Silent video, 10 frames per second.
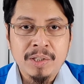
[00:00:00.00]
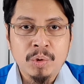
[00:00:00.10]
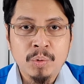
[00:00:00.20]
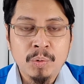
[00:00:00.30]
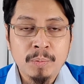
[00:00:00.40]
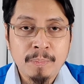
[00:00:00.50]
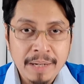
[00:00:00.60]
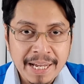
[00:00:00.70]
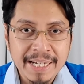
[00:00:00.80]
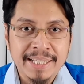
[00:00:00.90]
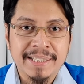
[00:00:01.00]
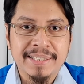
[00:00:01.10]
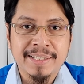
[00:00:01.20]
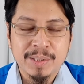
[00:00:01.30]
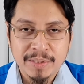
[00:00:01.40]
to plan
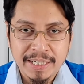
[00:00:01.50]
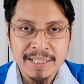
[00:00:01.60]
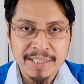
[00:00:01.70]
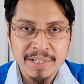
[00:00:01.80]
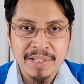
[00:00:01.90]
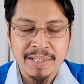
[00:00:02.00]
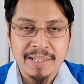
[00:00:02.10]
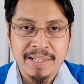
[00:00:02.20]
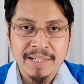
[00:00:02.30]
a training session.